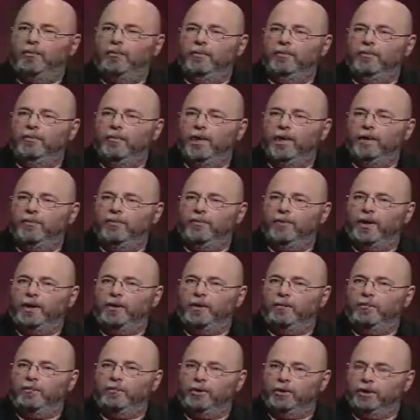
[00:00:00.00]
had met a
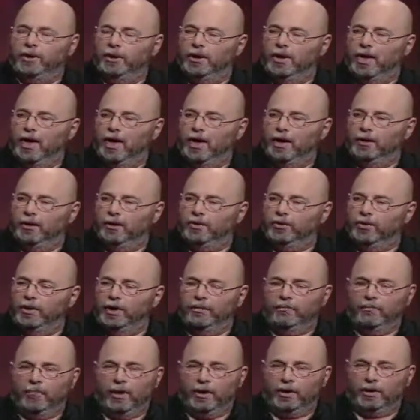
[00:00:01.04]
friend in Brooklyn College
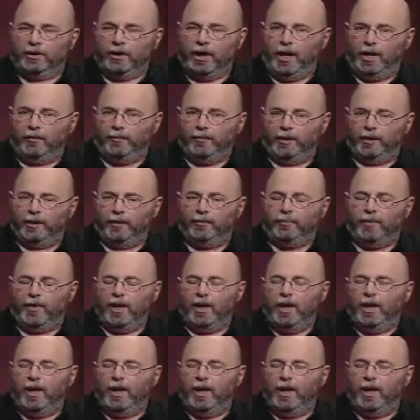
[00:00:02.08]
named Mark Topkin.